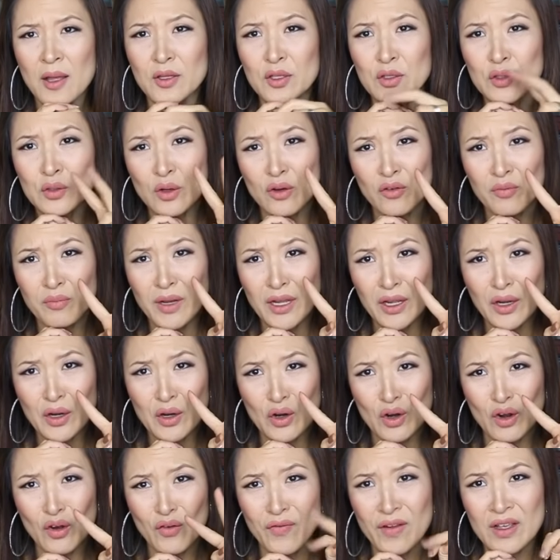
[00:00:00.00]
two of my
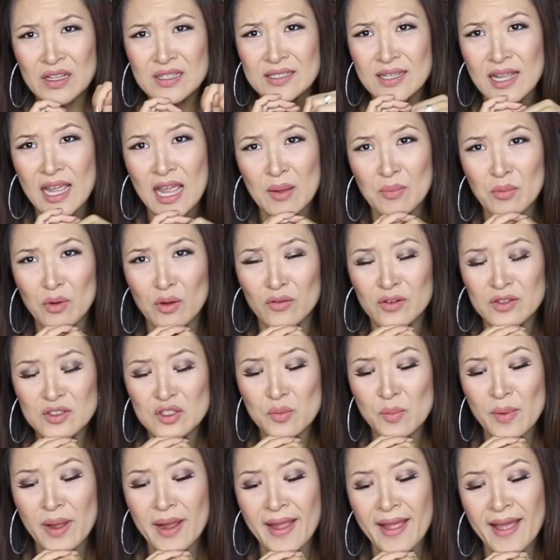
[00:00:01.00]
girlfriends came over
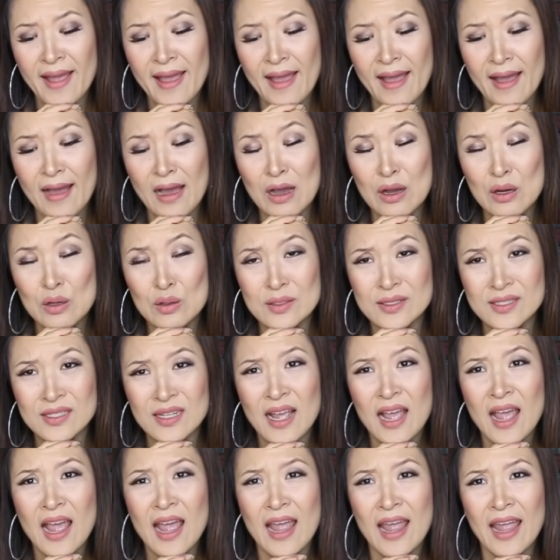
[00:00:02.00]
to my house,
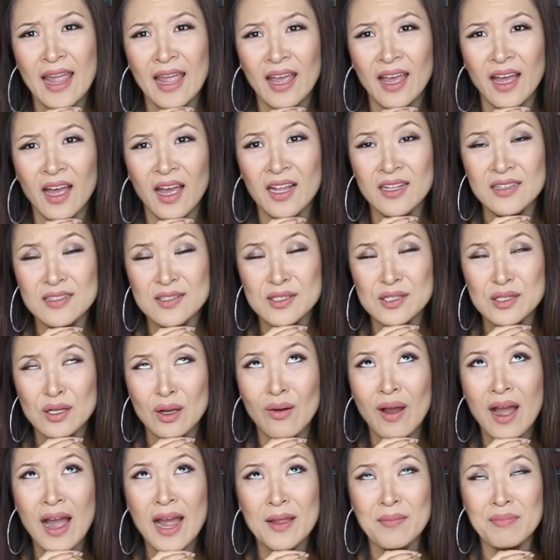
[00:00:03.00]
and
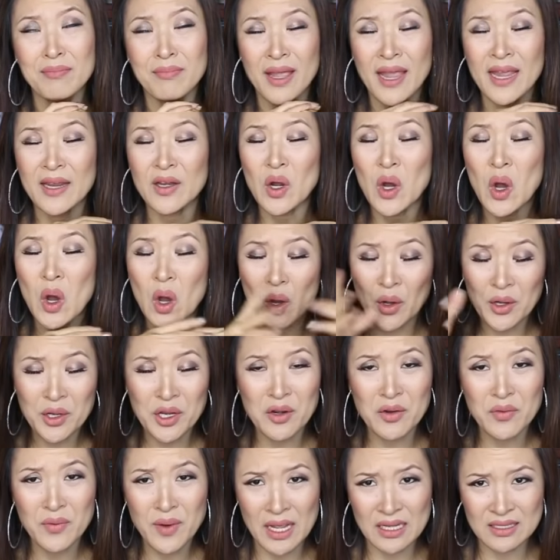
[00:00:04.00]
so I made all
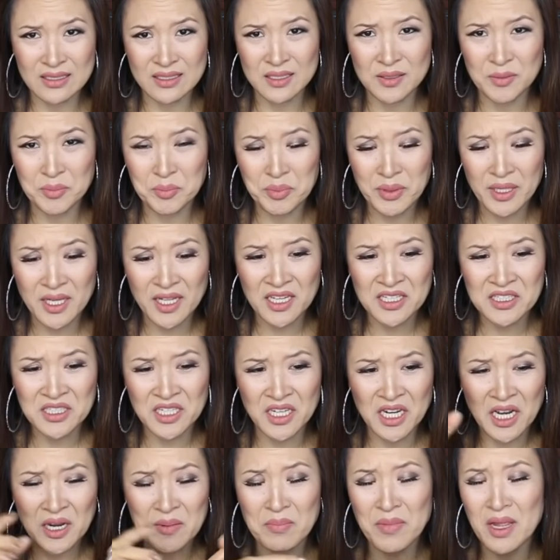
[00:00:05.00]
your recipes,
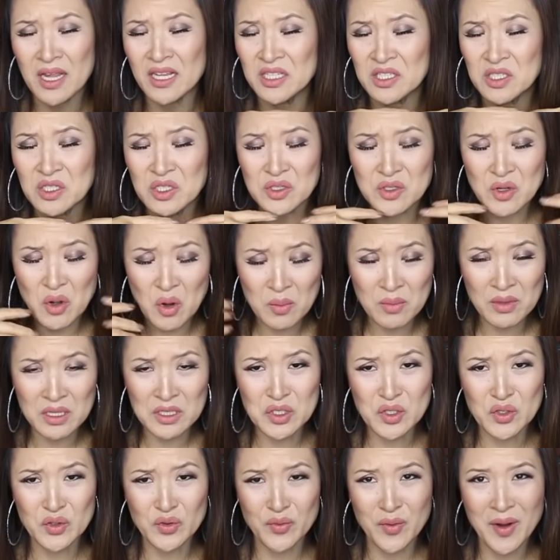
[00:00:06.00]
and I made so
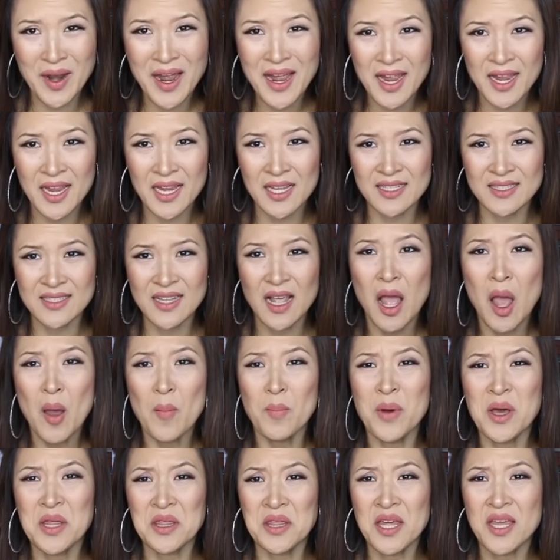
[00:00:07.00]
much rice,
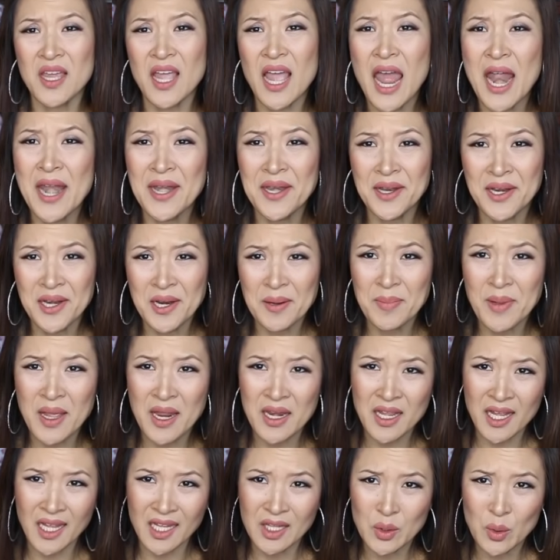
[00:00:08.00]
but they ended up
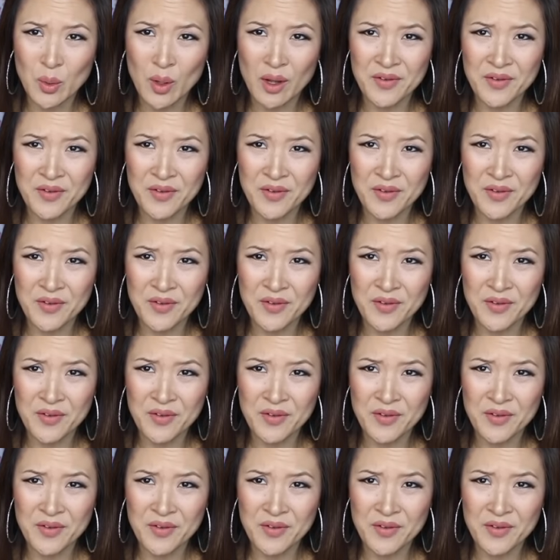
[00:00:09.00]
getting into